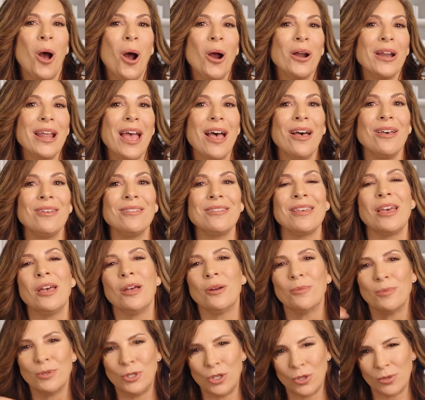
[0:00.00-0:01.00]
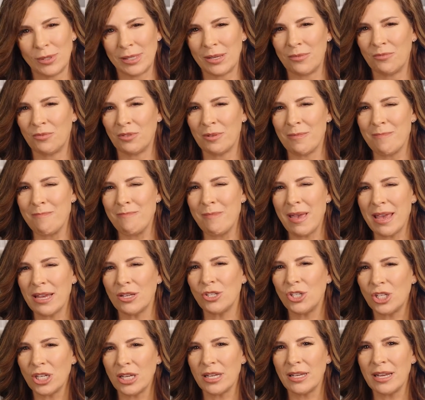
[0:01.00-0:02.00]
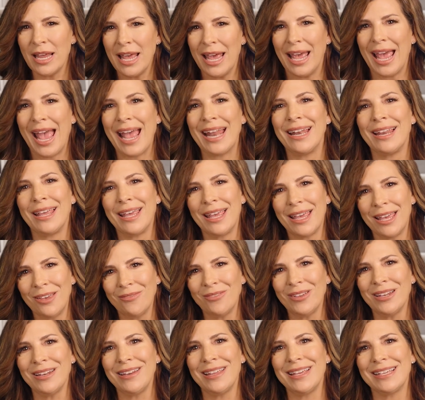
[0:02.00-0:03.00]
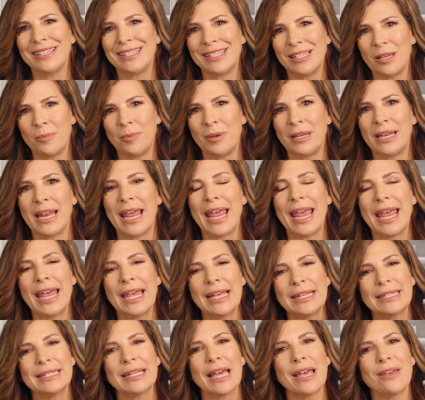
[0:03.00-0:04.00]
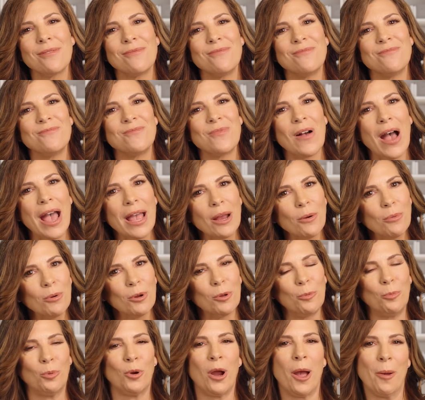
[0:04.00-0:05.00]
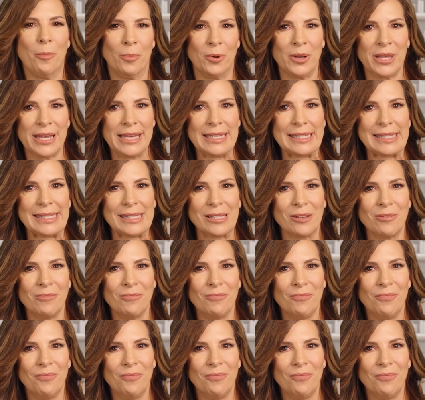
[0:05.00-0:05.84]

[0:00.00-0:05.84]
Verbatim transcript: heart health, reduce inflammation, and even exhibit antiviral properties.